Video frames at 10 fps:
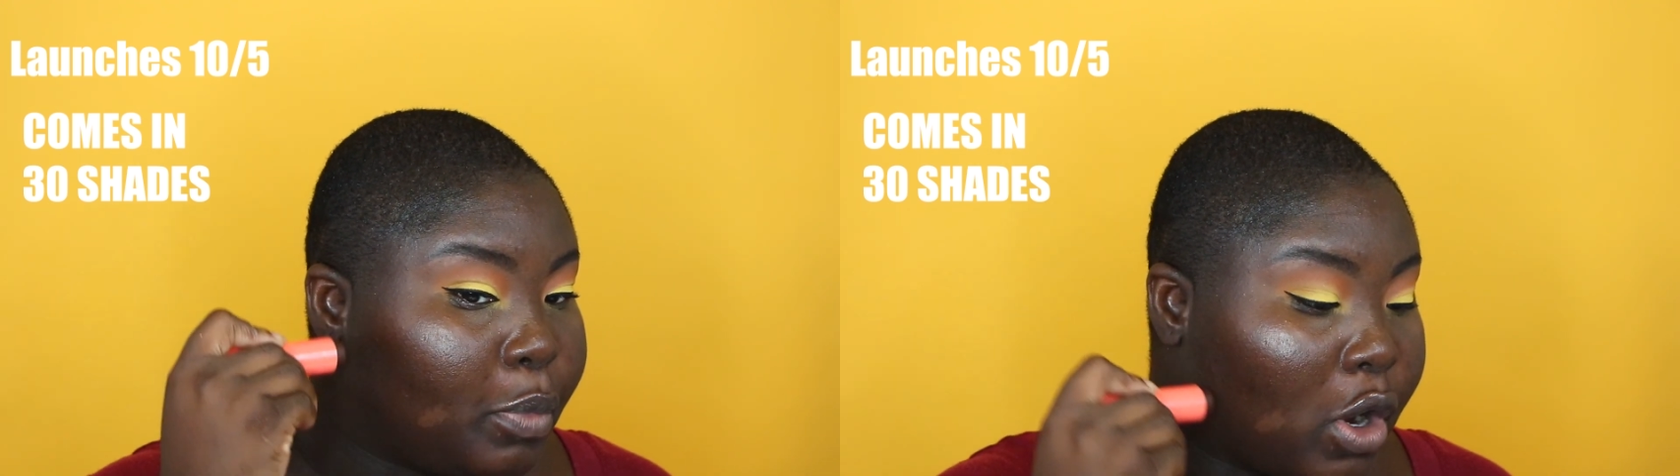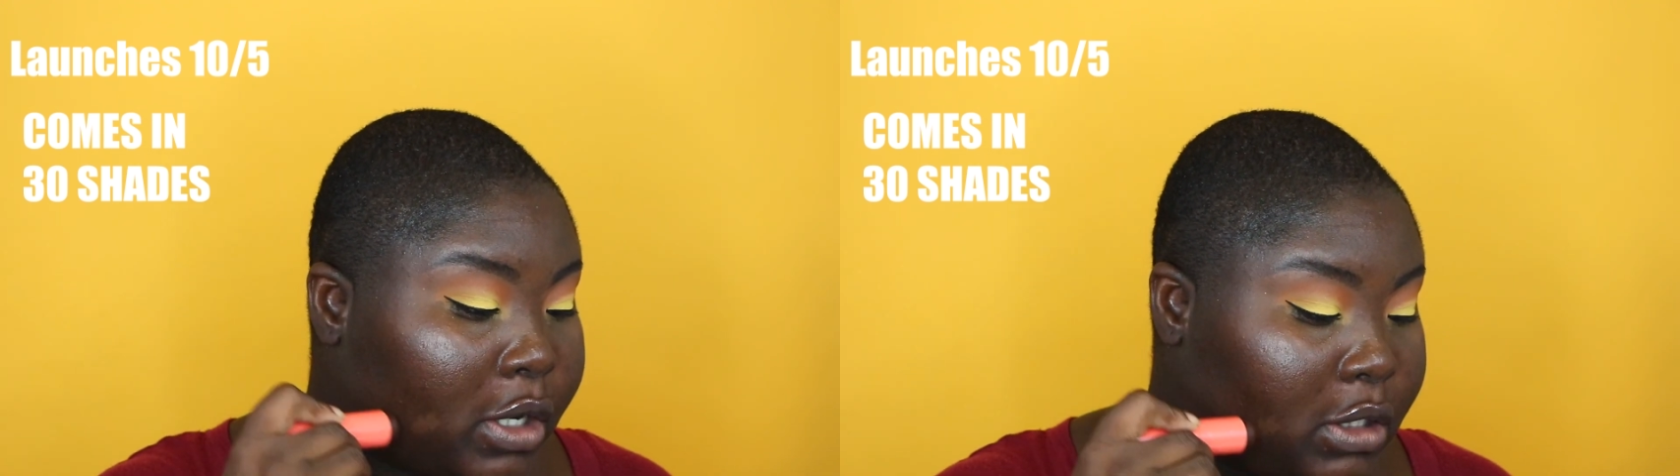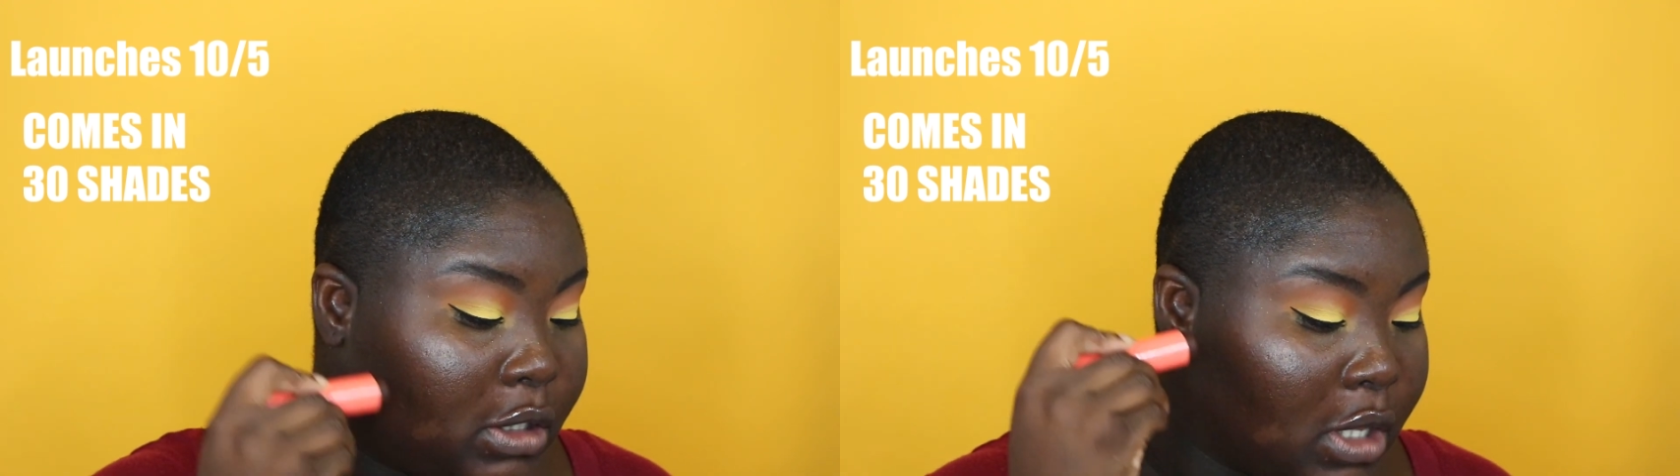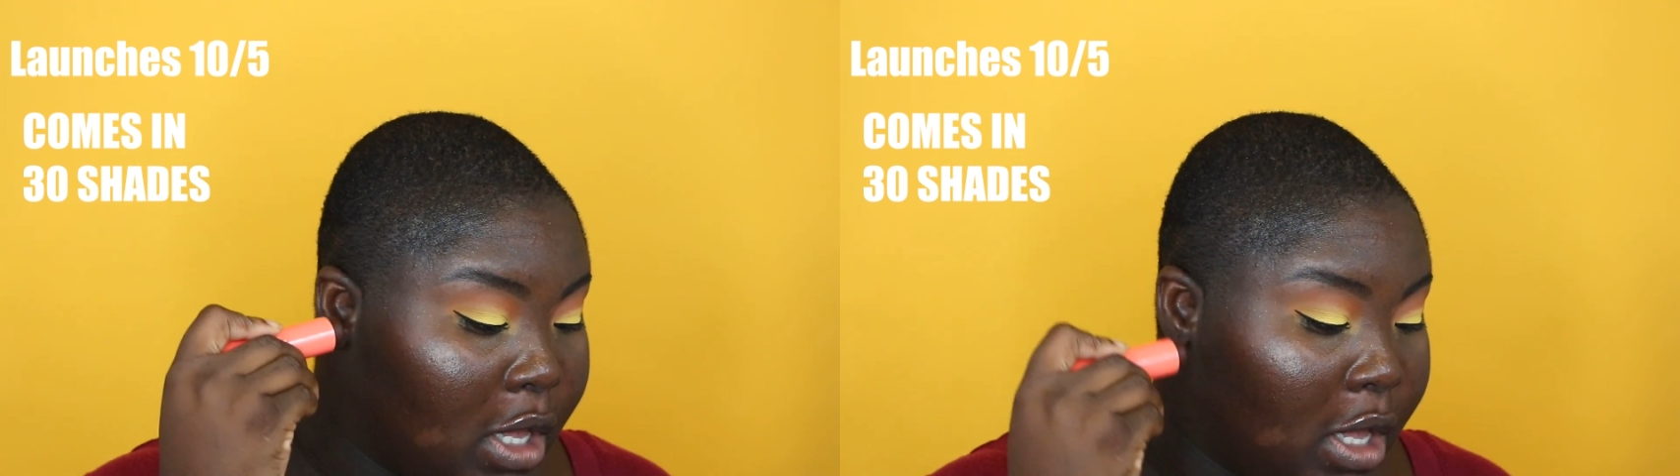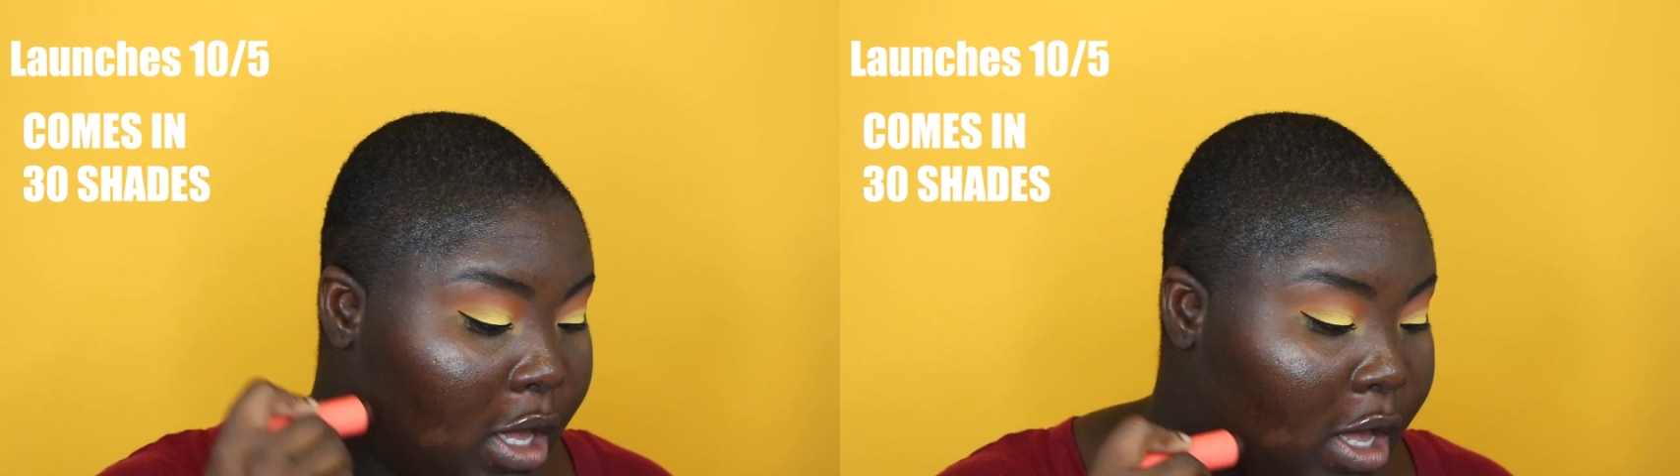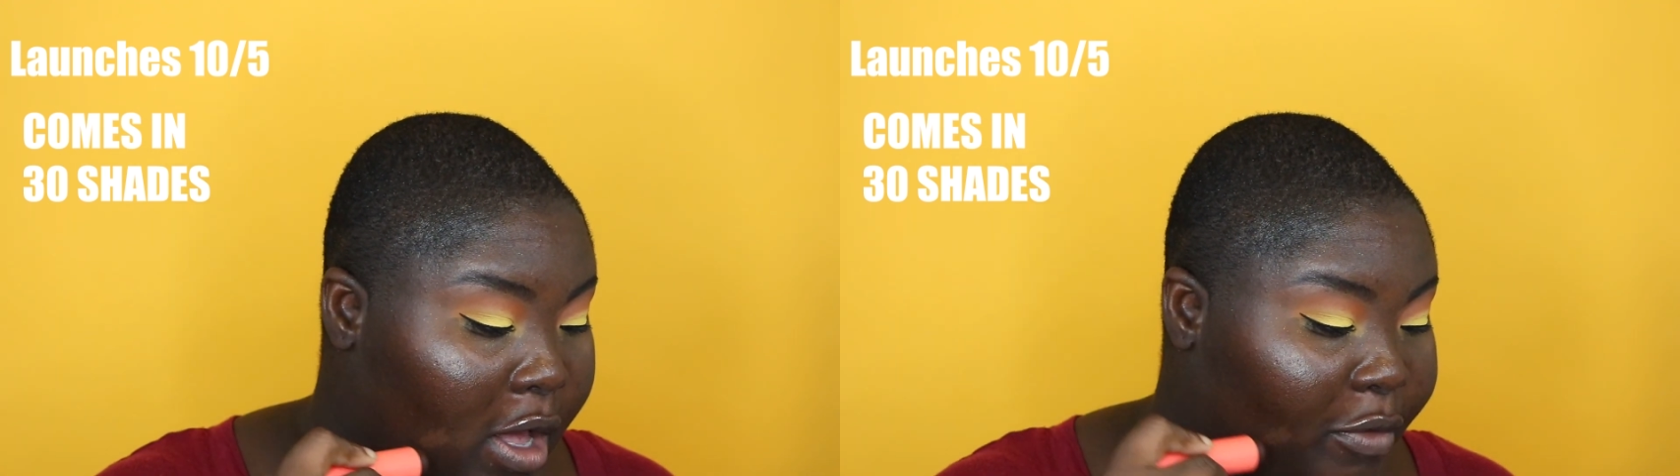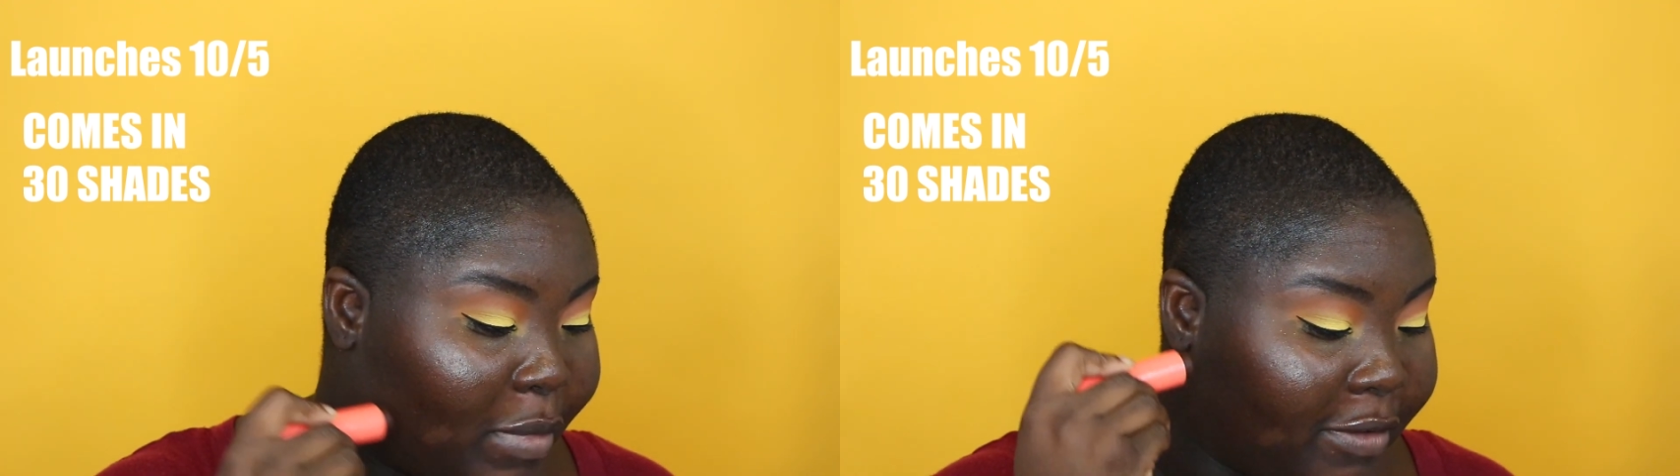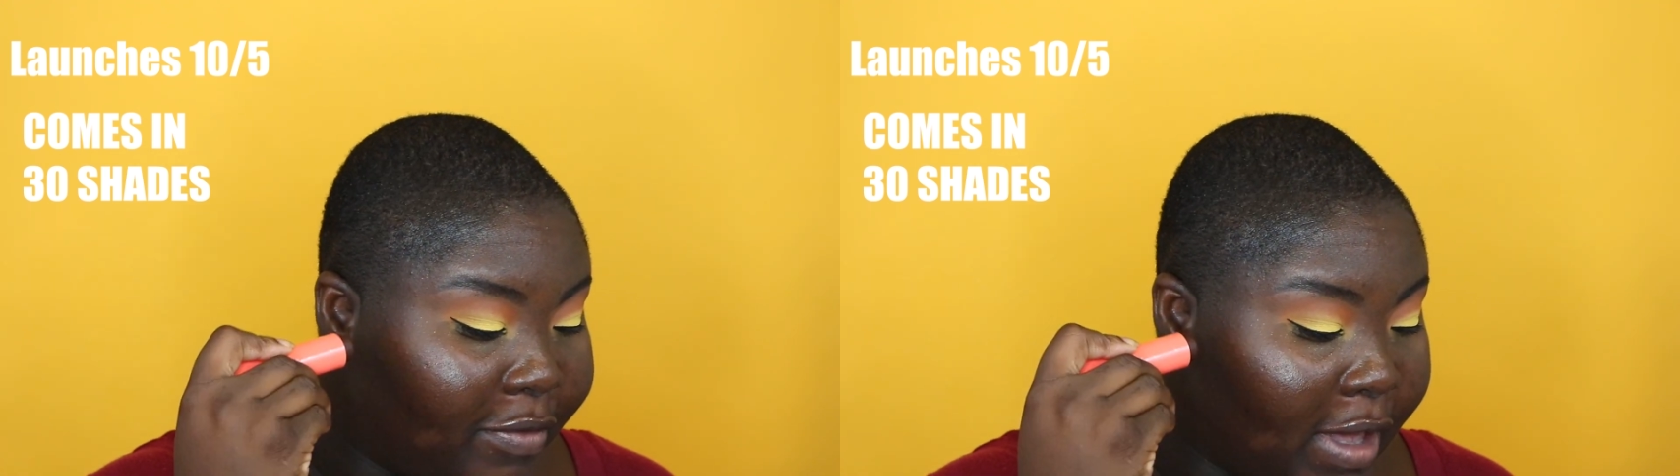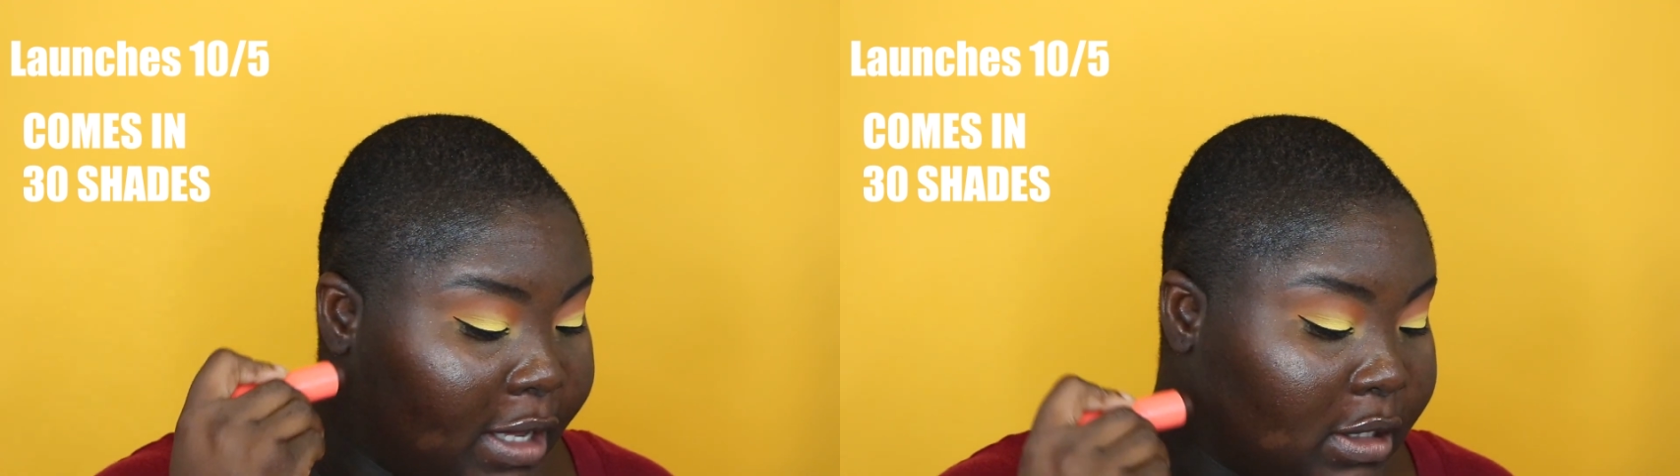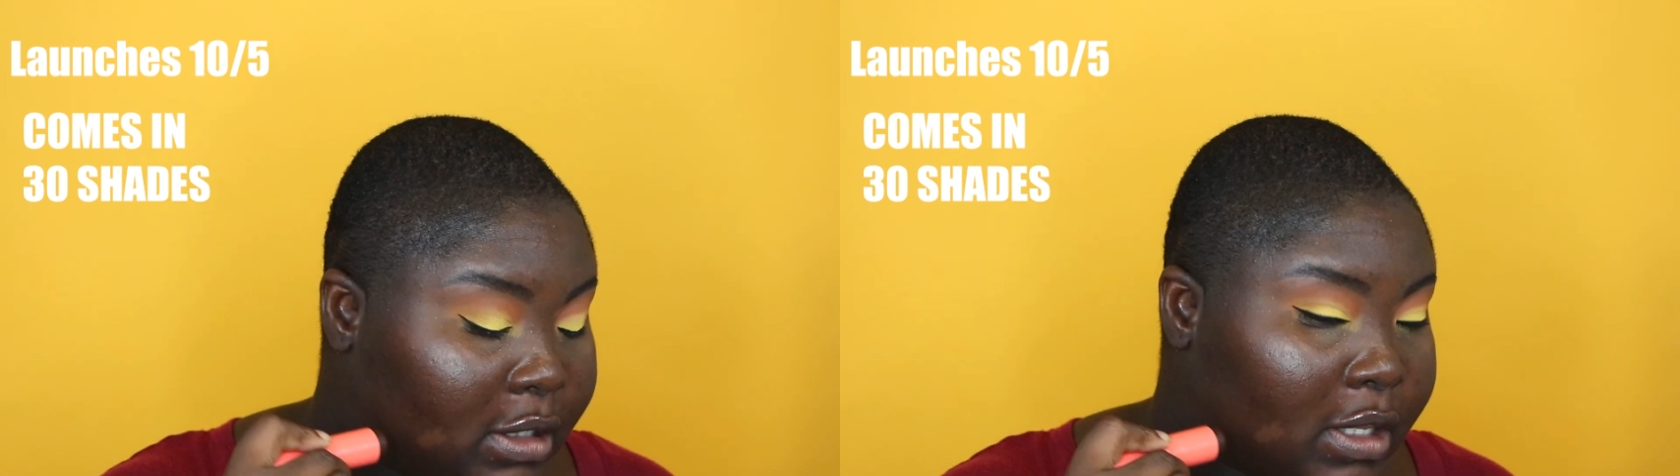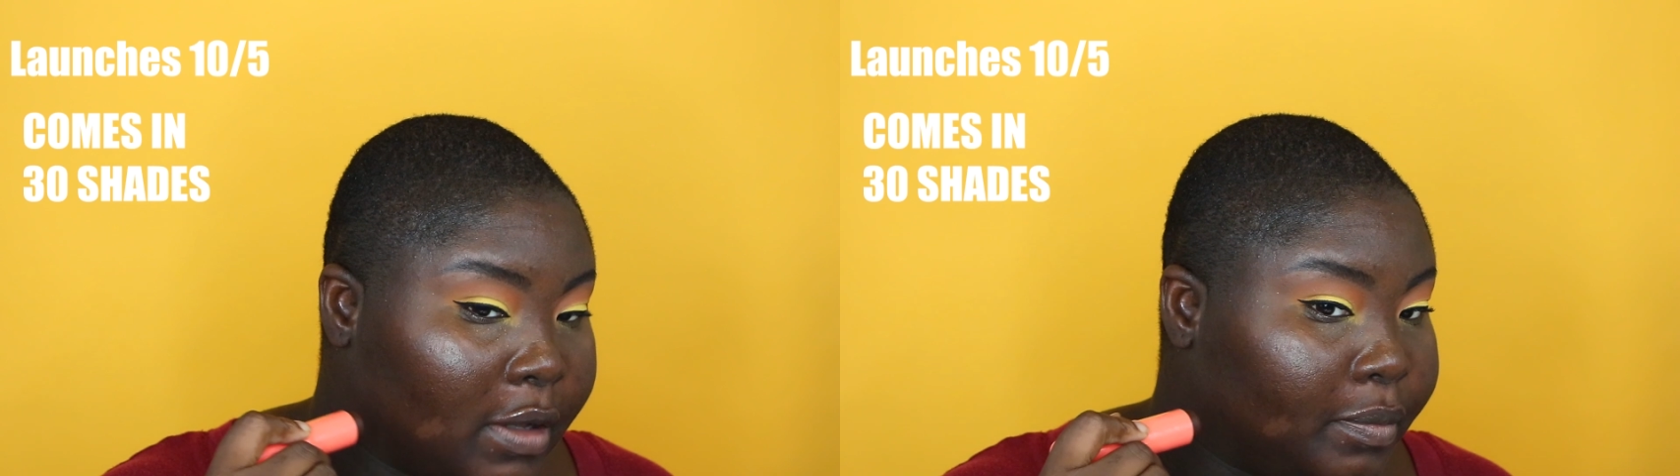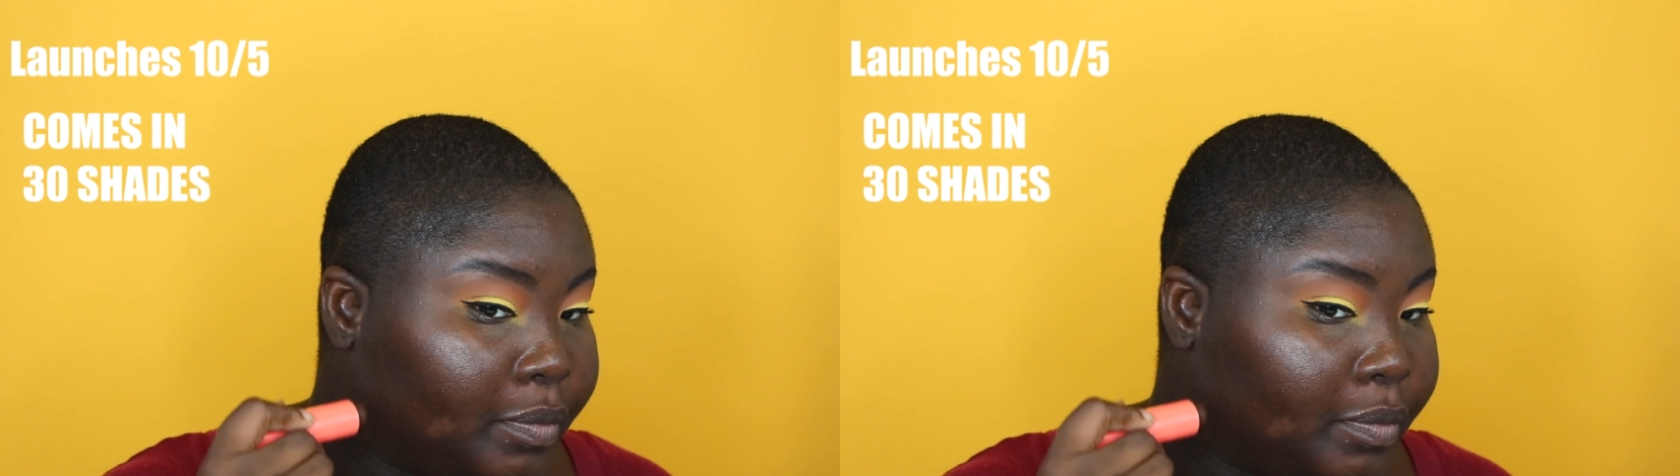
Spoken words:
parts of my face.